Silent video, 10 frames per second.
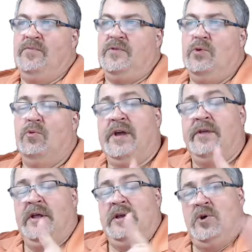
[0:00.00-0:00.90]
you will get
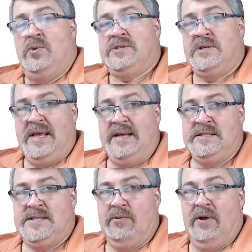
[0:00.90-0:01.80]
the lowest
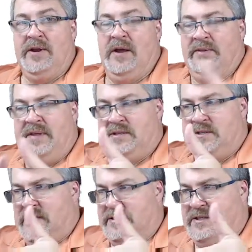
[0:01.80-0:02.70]
latency right now. But
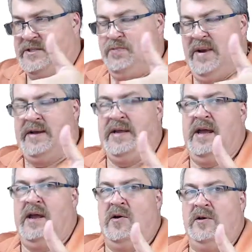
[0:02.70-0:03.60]
that's expanding
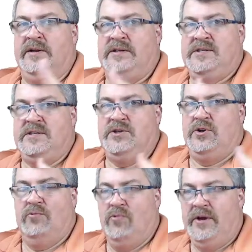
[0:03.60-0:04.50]
out, and you
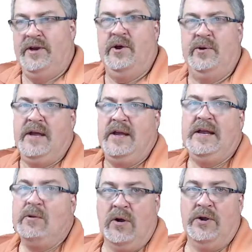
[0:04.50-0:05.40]
can run a node
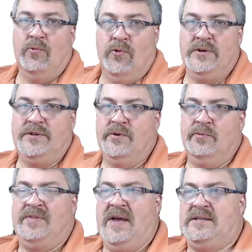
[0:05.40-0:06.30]
anywhere you want to.
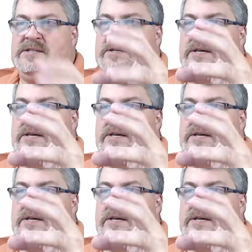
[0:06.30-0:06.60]
But that's,